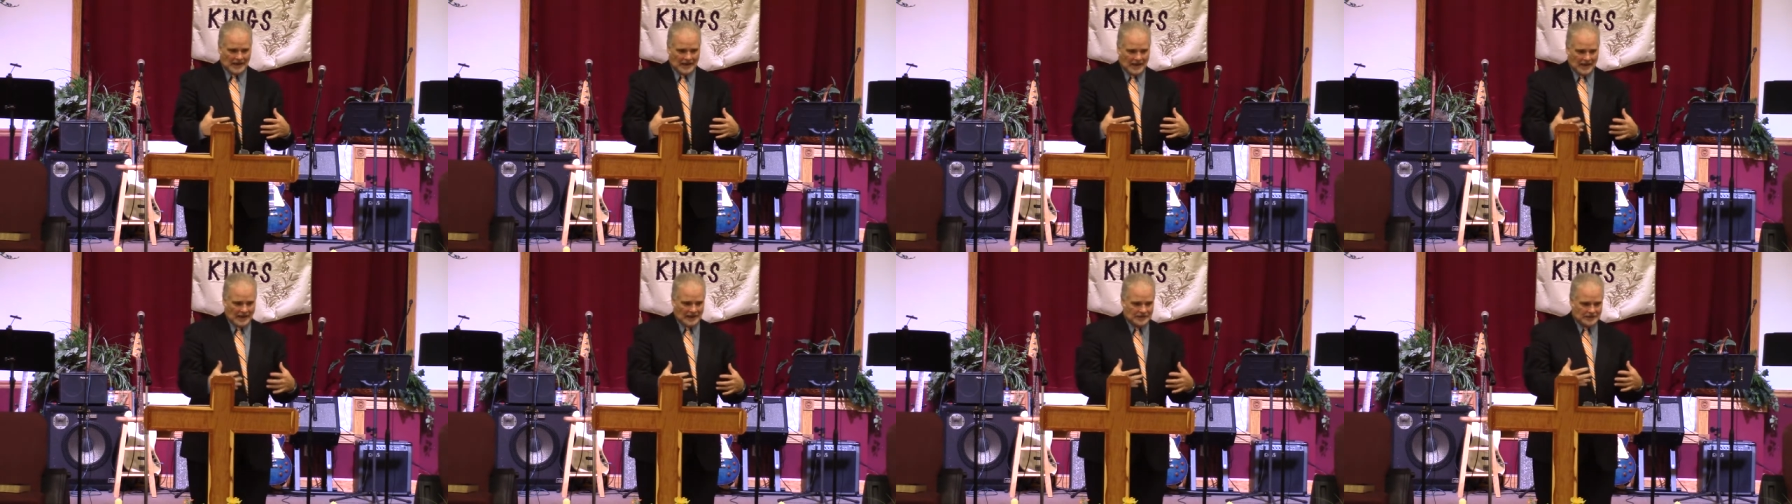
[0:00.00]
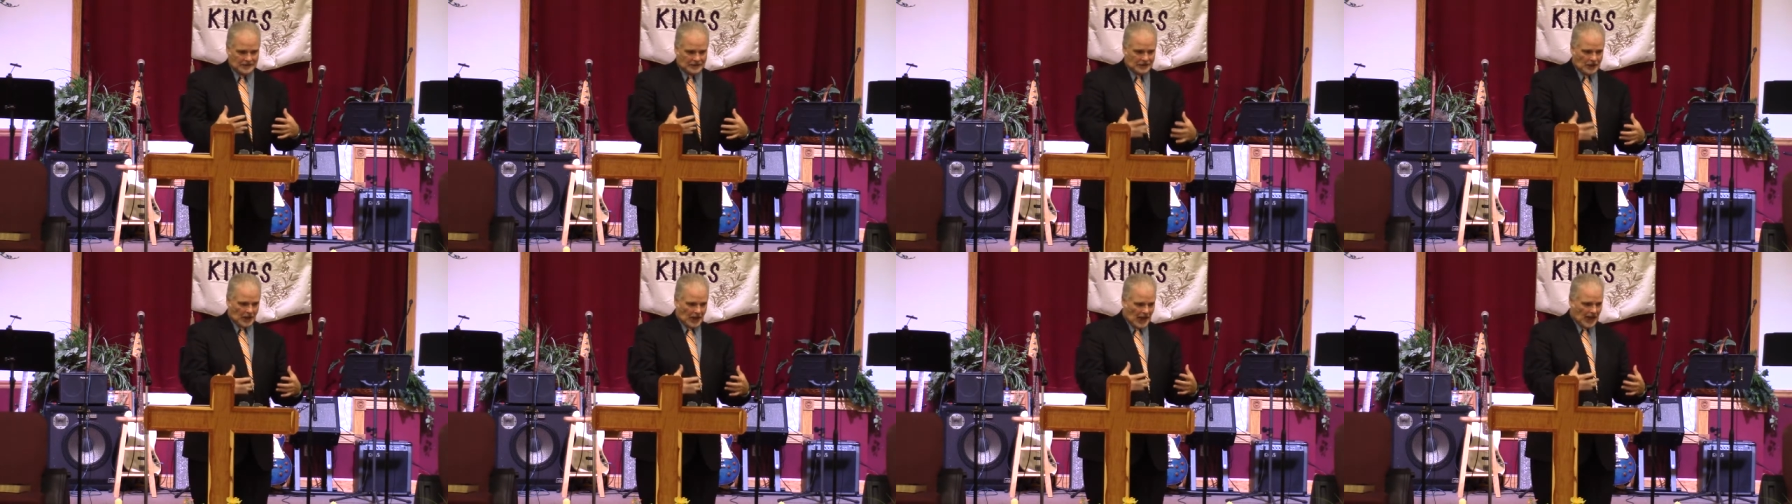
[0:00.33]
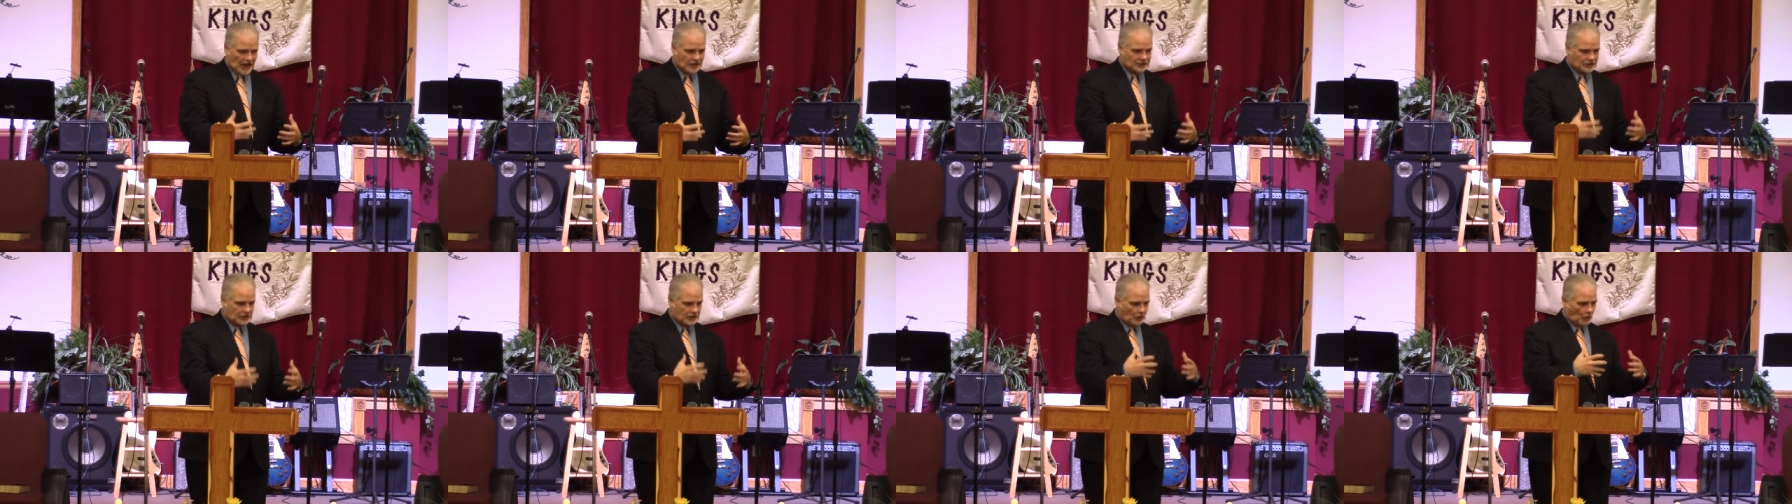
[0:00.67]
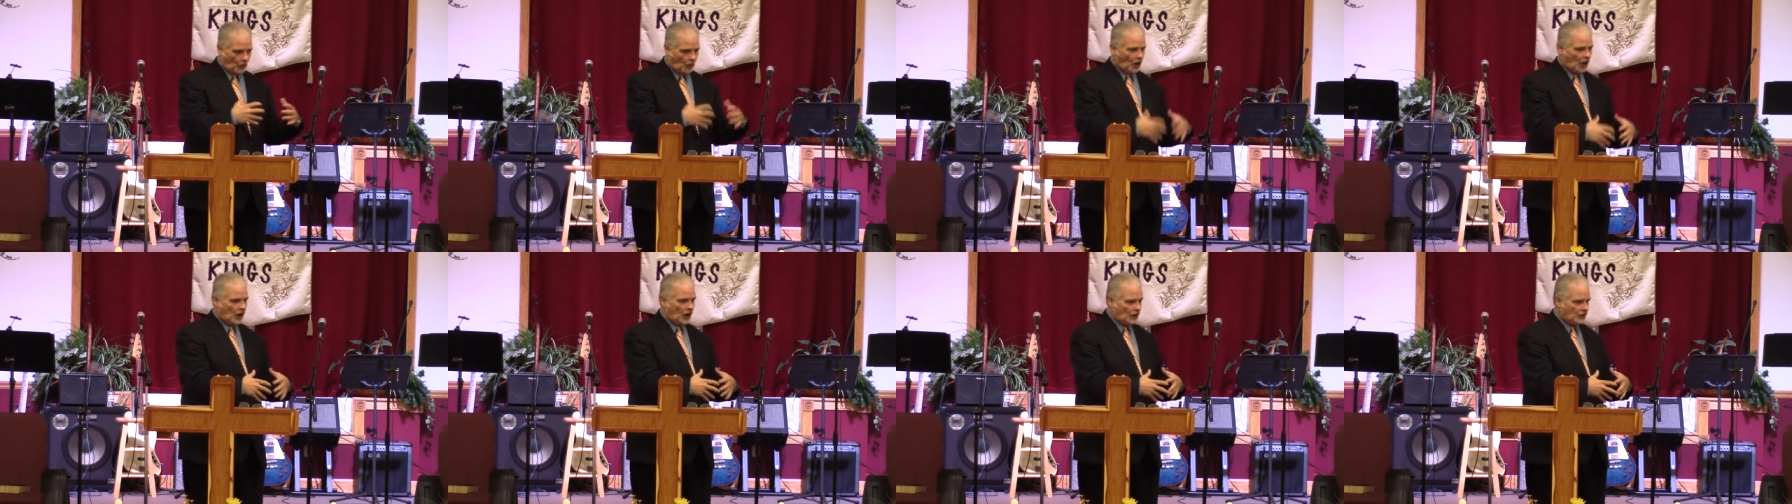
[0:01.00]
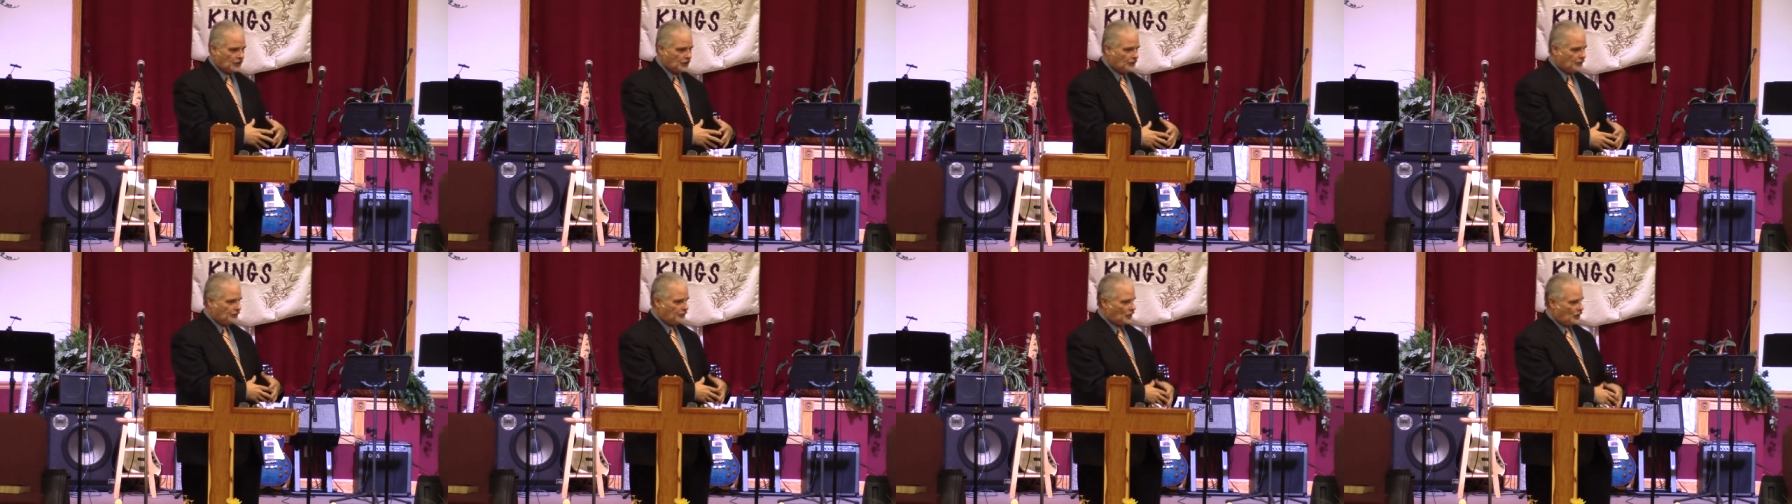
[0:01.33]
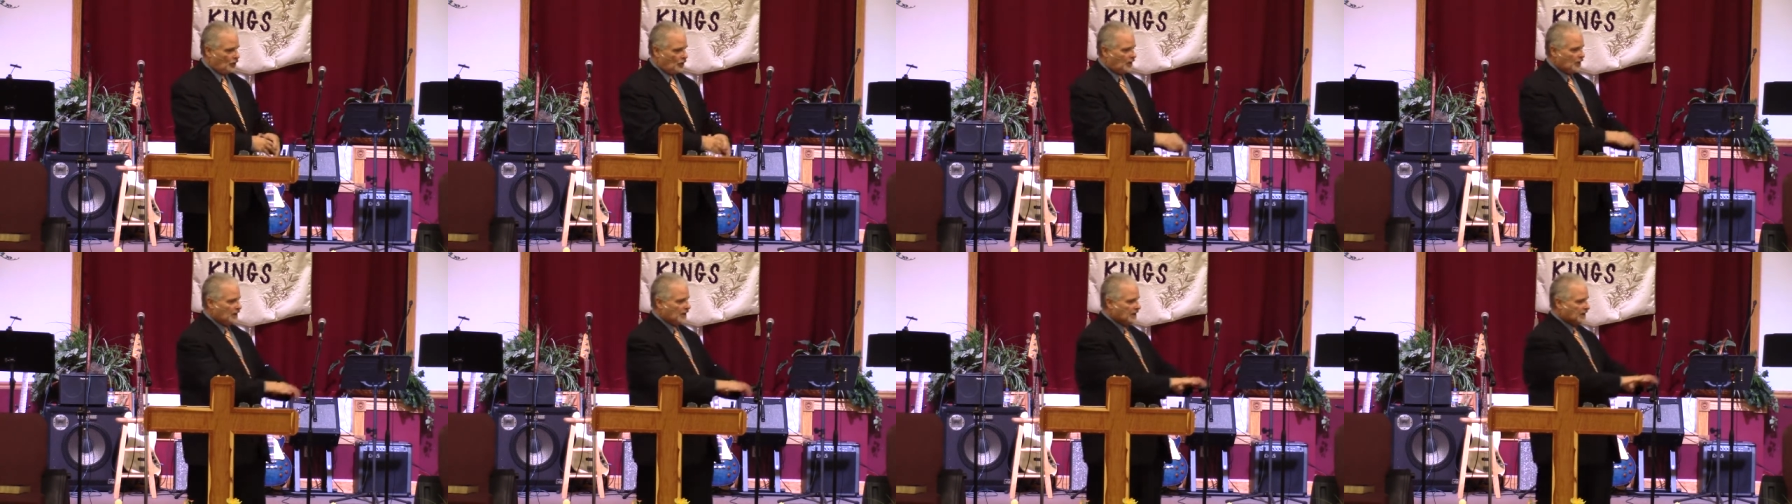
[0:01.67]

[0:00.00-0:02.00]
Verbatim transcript: and to ask him, What are you doing?